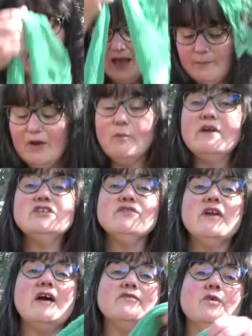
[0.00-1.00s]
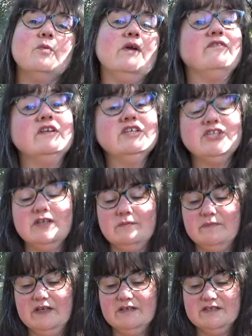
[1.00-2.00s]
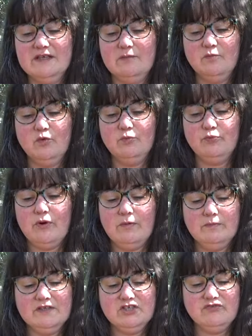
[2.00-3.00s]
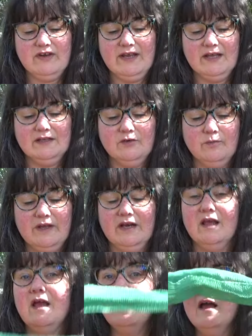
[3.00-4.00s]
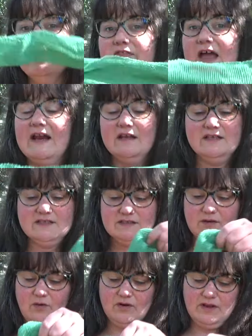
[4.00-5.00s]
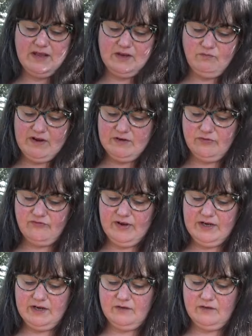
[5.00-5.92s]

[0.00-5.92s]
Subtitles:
I'll measure it after I've wet finished it because it will probably shrink a little bit. That is got a red thread